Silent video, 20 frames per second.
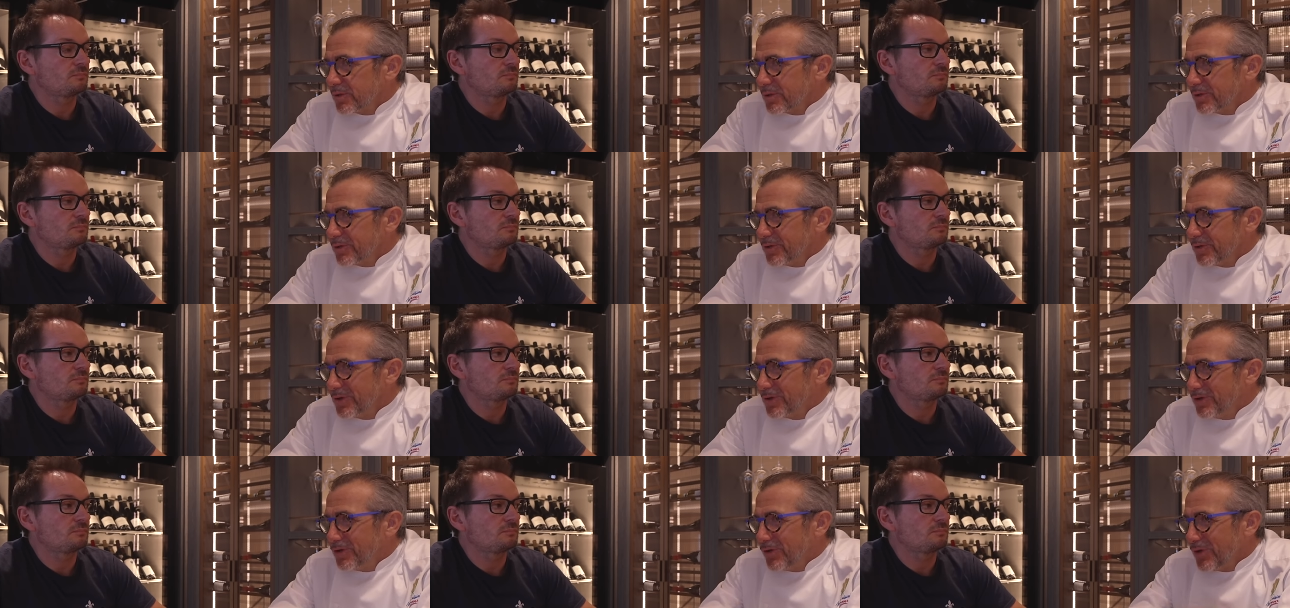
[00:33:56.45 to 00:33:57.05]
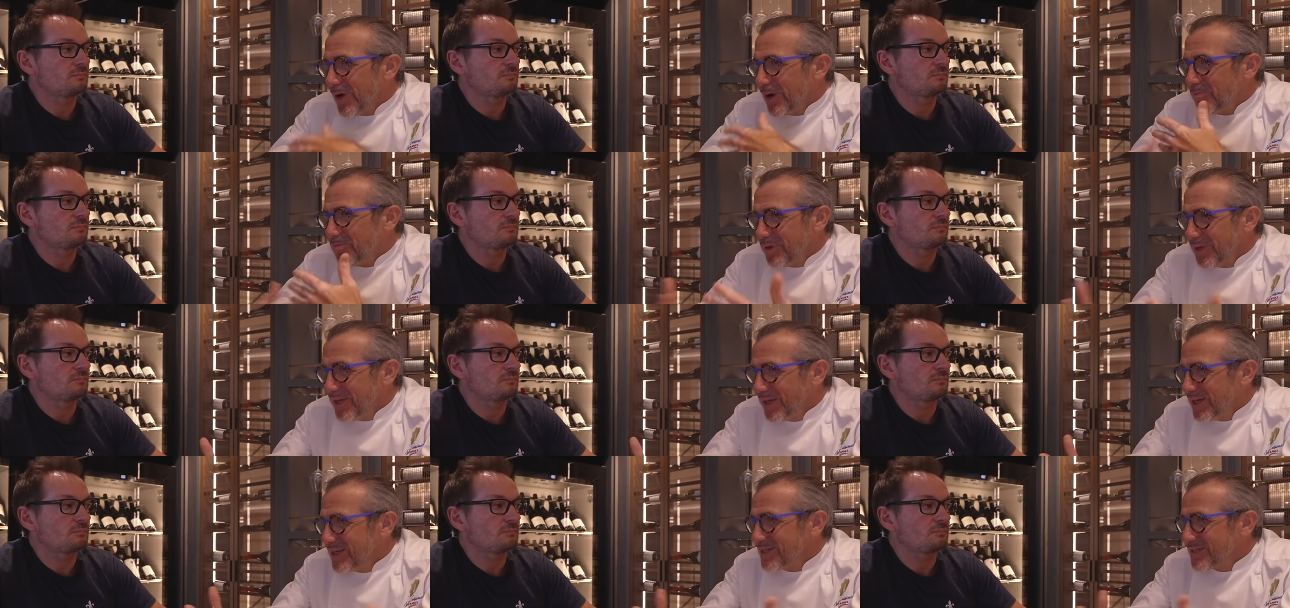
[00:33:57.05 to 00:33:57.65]
Speaker 1: the the
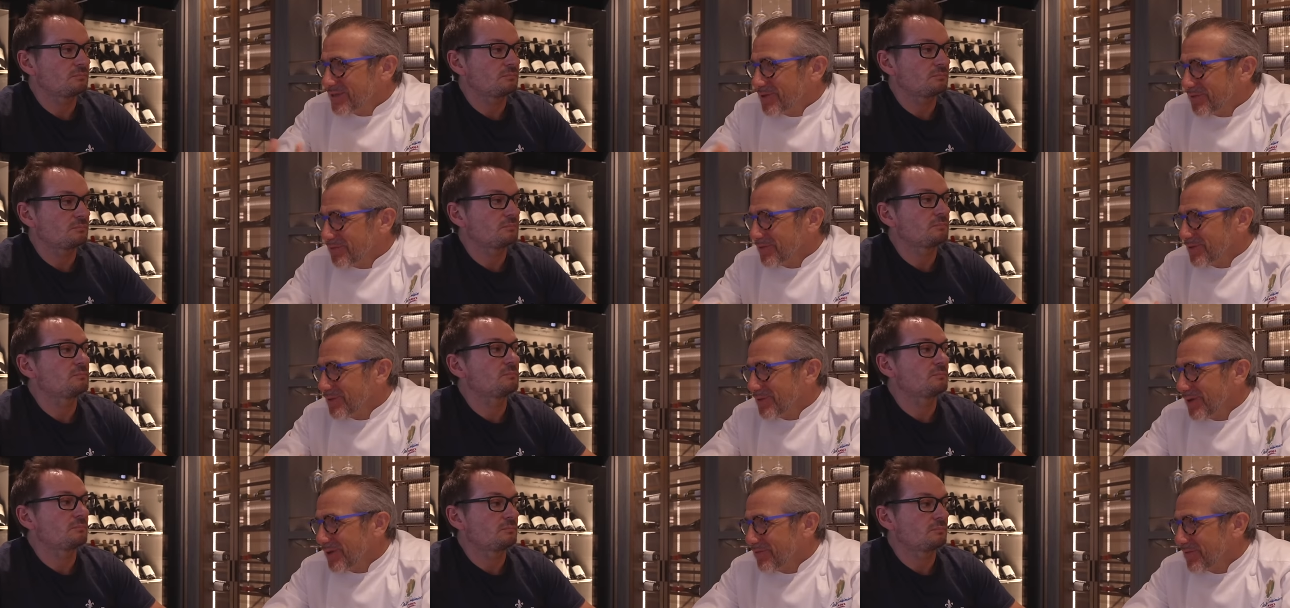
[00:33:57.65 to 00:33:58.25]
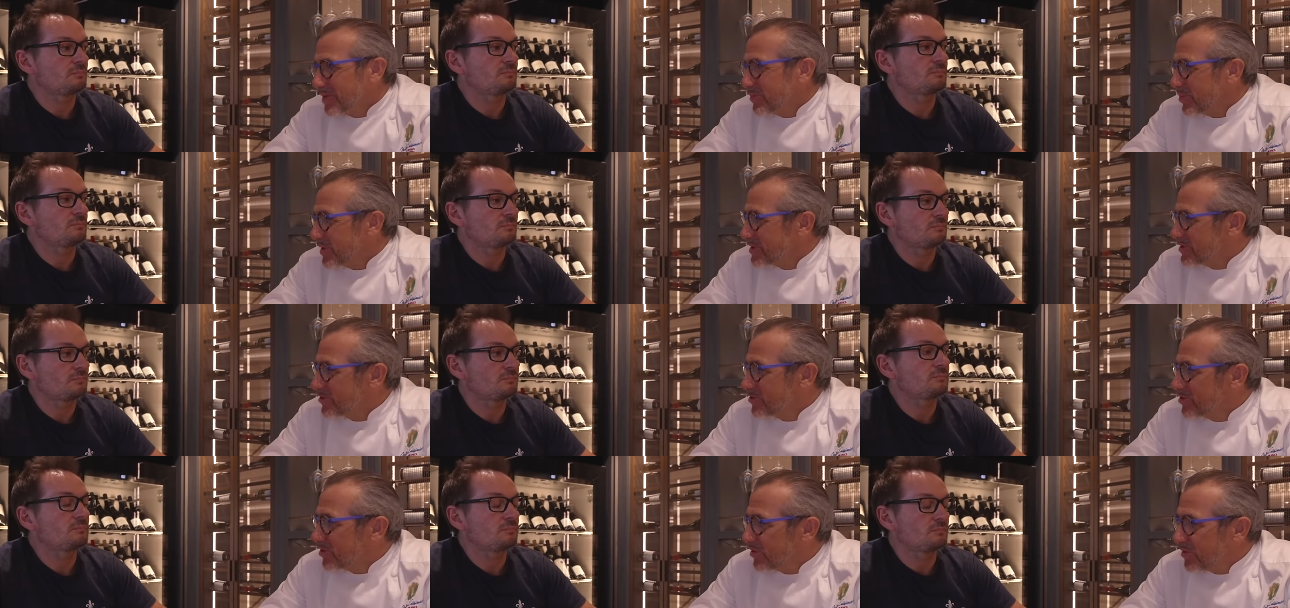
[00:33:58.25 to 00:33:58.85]
happiness of uh, every
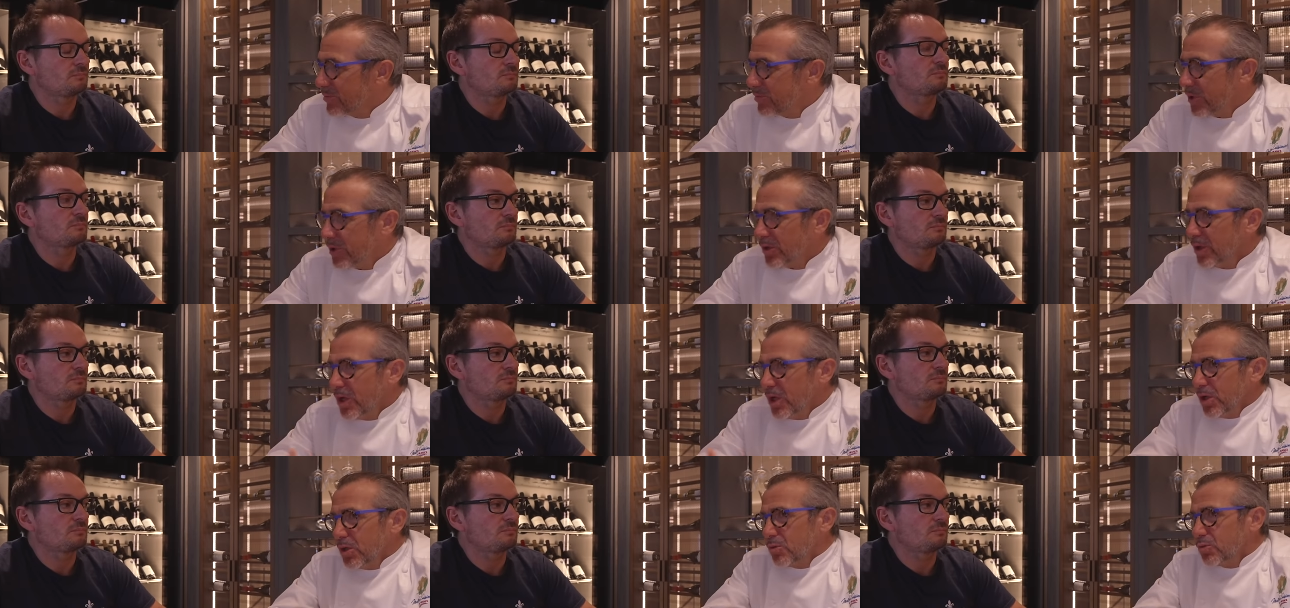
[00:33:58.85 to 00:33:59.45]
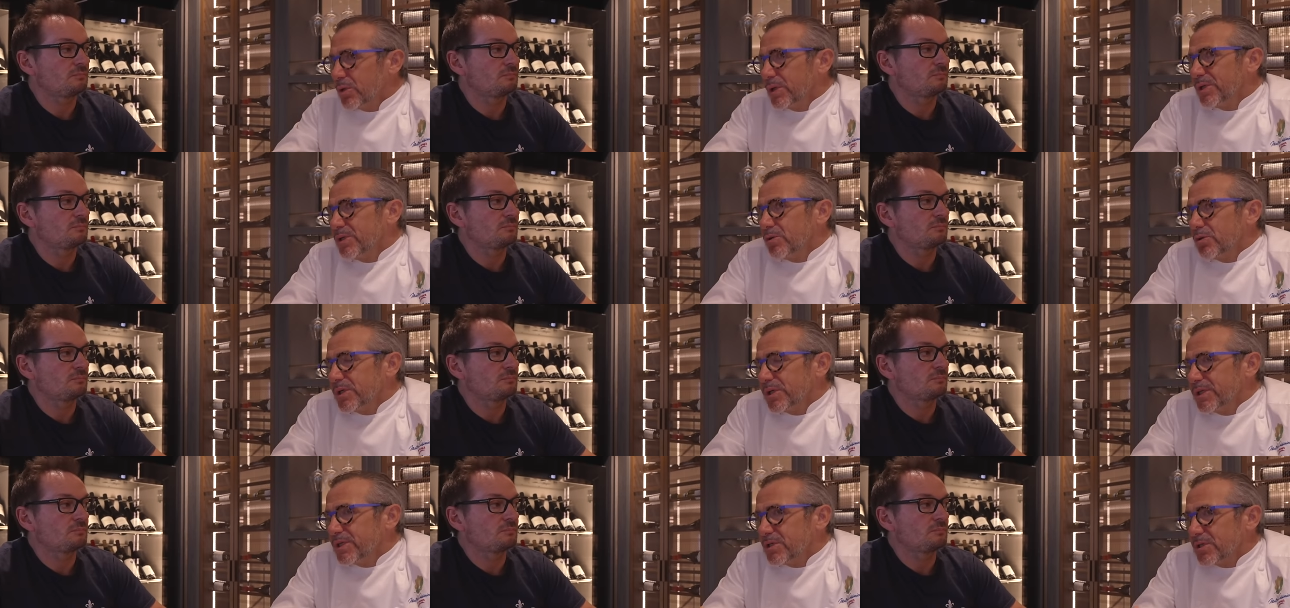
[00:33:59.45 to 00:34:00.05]
passenger on board. When you
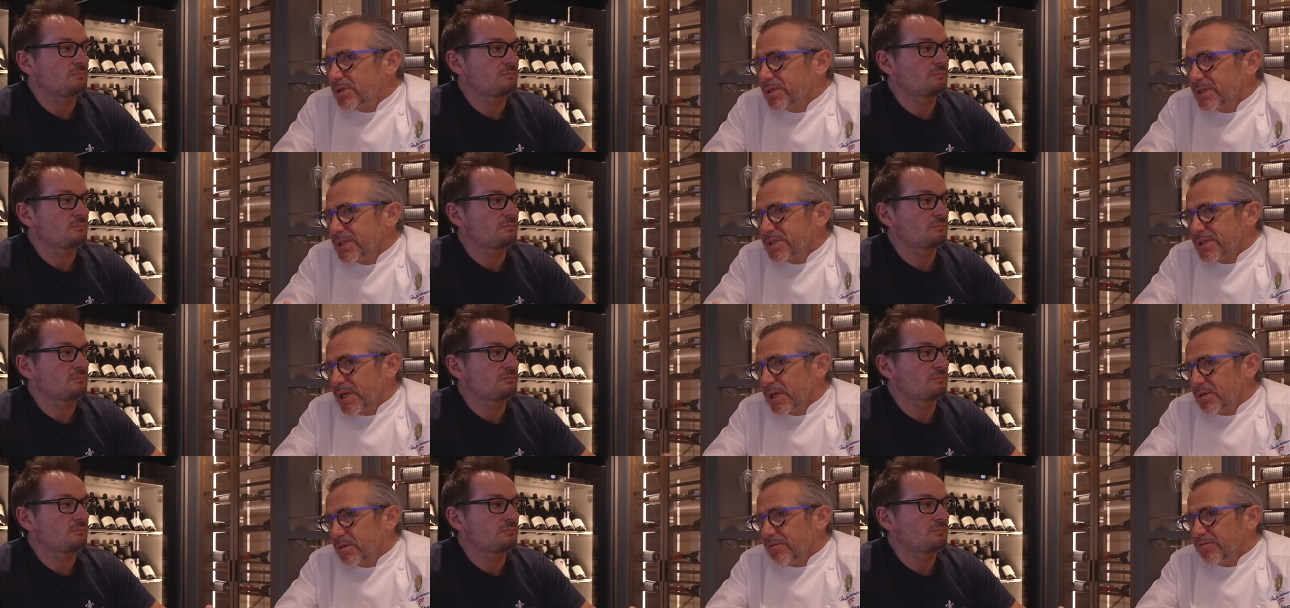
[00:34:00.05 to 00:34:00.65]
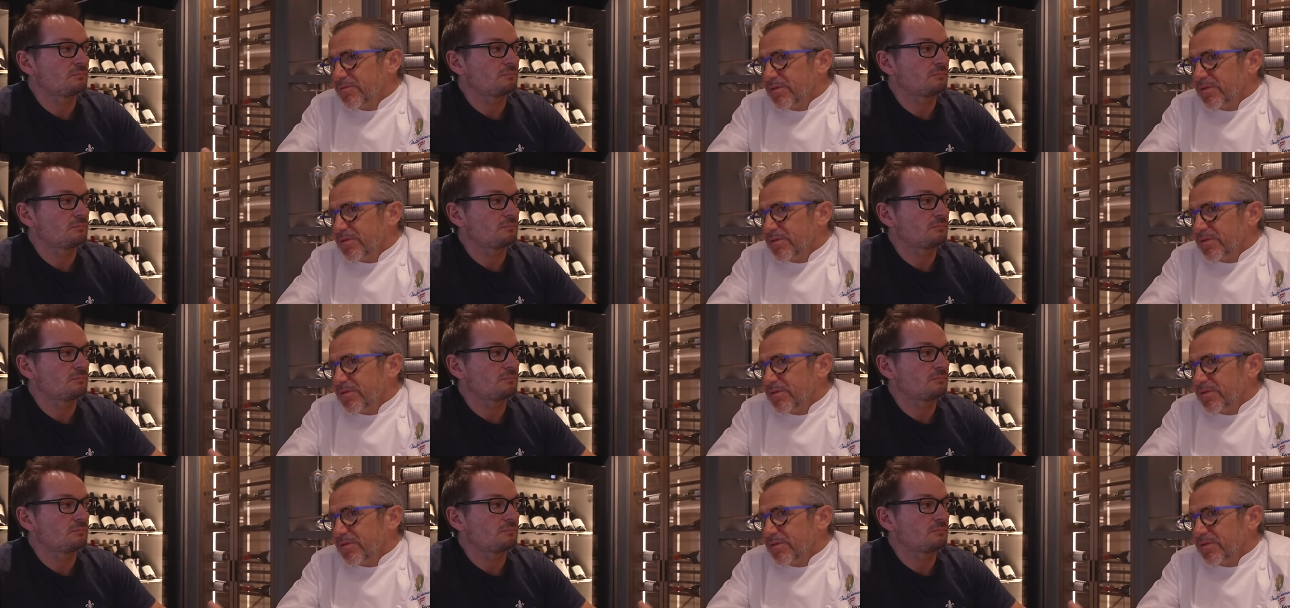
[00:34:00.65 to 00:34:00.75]
reach uh, this kind of